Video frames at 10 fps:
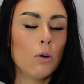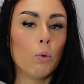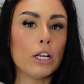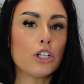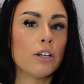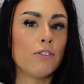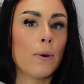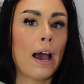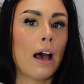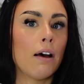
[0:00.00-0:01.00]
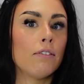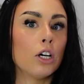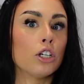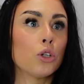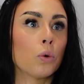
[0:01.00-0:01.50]
which if you have
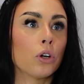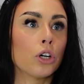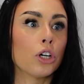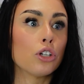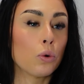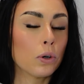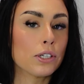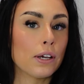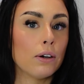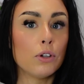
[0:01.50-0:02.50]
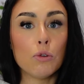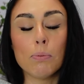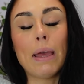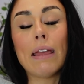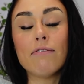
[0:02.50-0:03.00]
a shorter torso, you
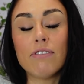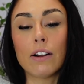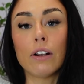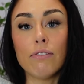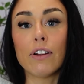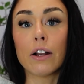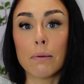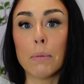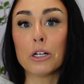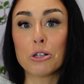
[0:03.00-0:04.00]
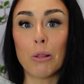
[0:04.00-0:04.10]
may very, very much